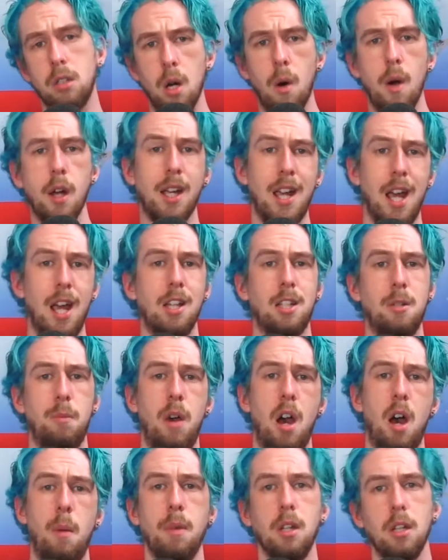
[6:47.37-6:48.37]
No one cares
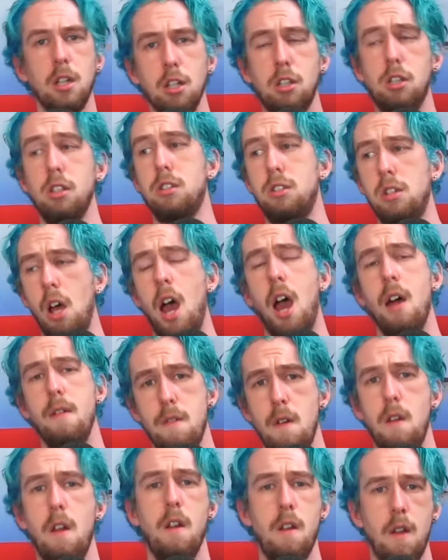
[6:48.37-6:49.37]
about me. This is sad.
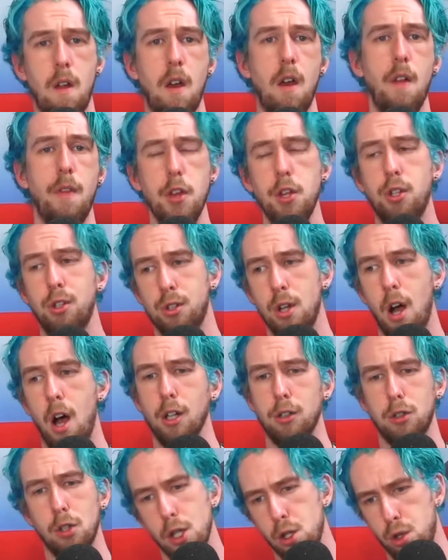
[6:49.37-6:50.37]
This
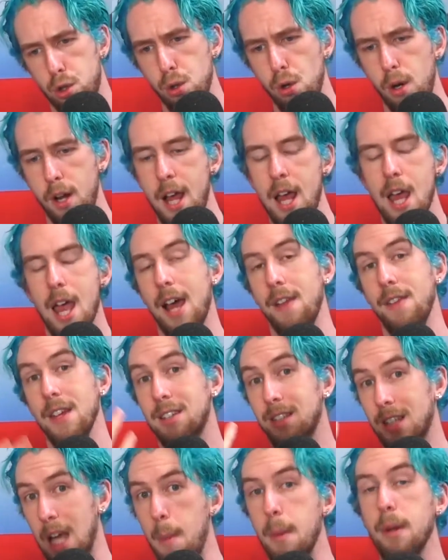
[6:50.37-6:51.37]
sucks. They should. And
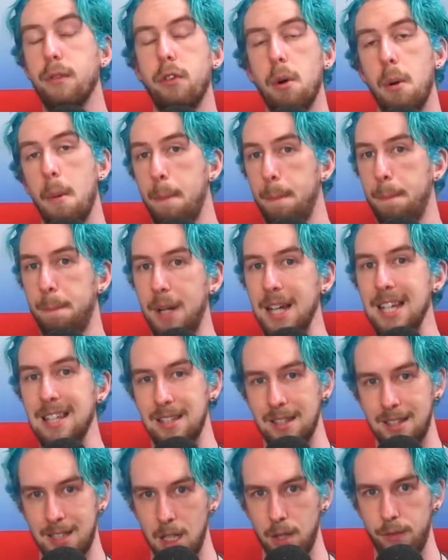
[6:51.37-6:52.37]
that's coming from a place
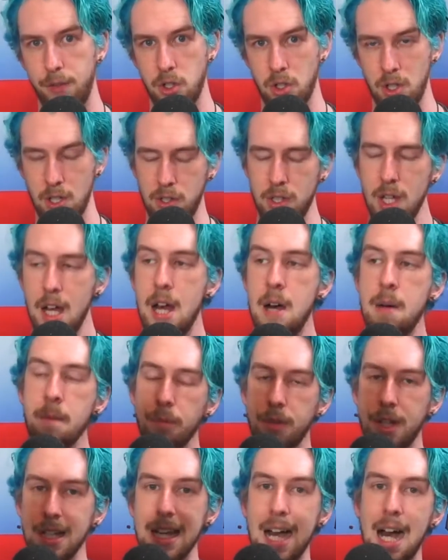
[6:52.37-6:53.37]
of selfishness.
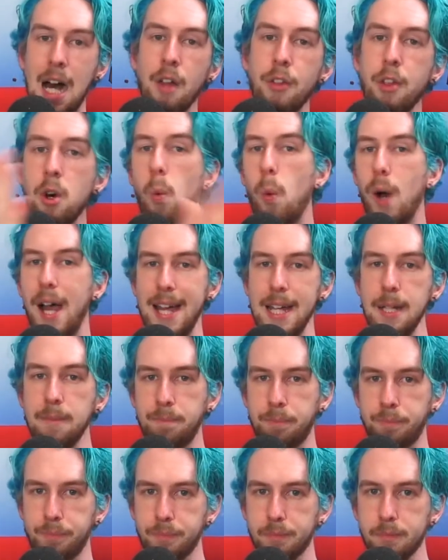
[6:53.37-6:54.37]
The other way,
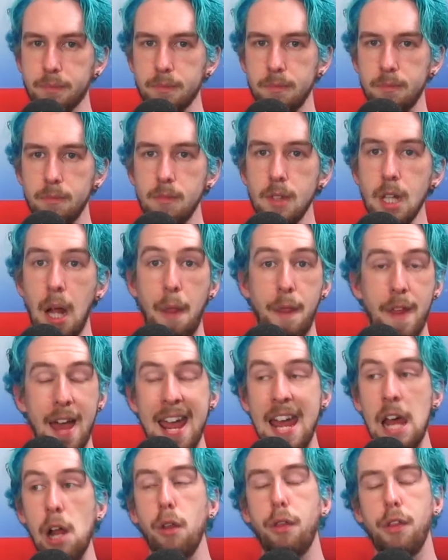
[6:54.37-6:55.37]
the
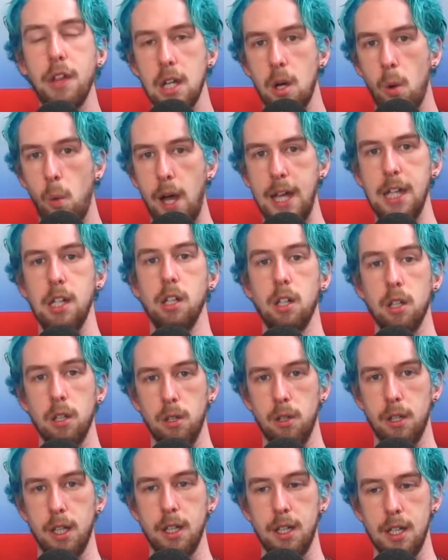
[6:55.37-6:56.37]
healthier way you can
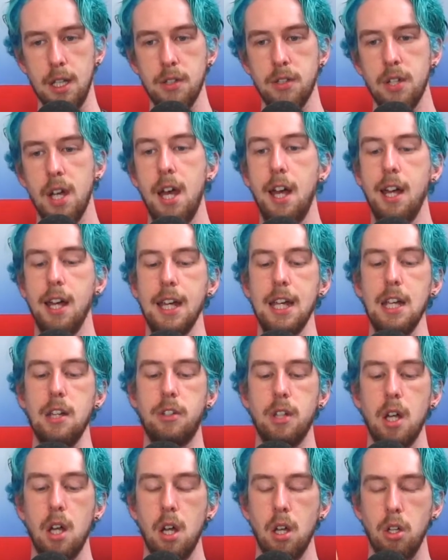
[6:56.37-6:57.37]
look at this
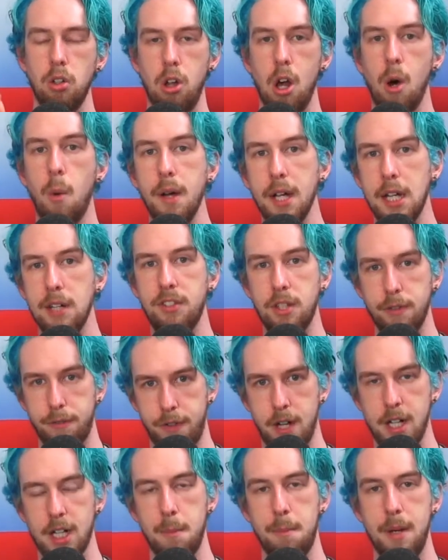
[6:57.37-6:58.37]
is no one gives a
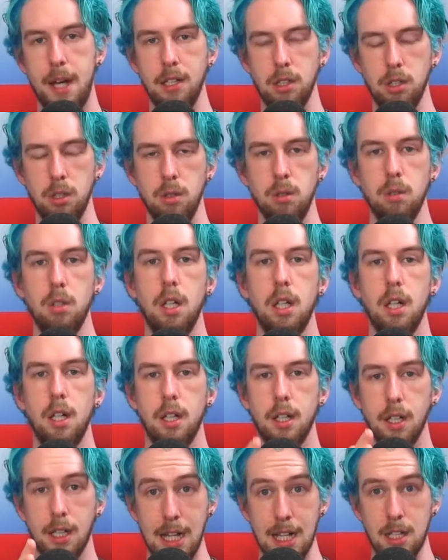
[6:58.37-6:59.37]
fuck about you.
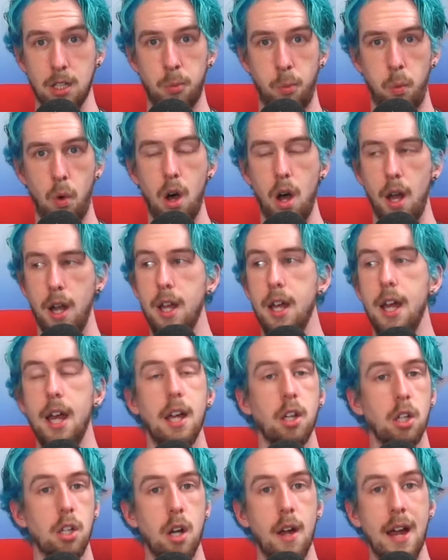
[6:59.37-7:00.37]
Guess what?
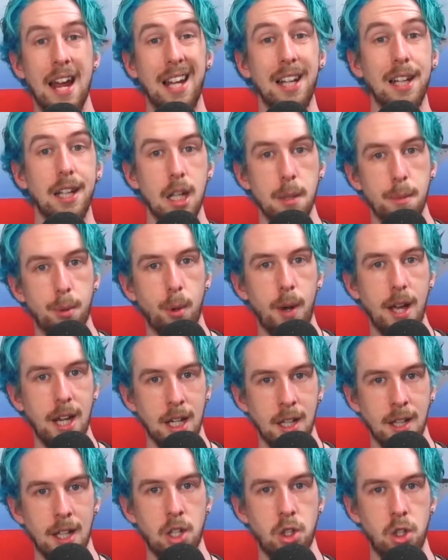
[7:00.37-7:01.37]
You know how
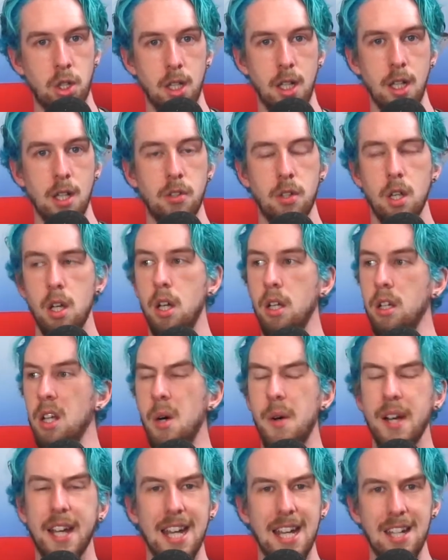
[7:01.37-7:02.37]
liberating that shit is?
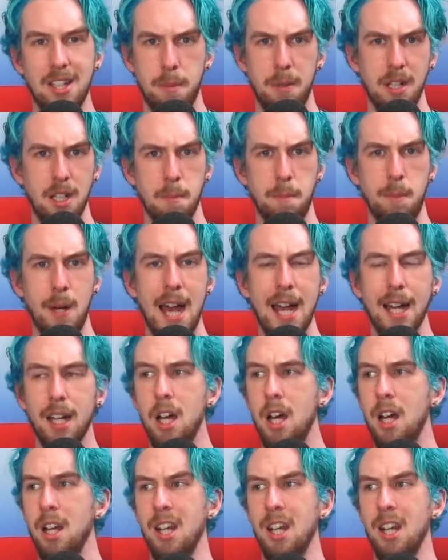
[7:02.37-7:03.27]
No one cares about your back.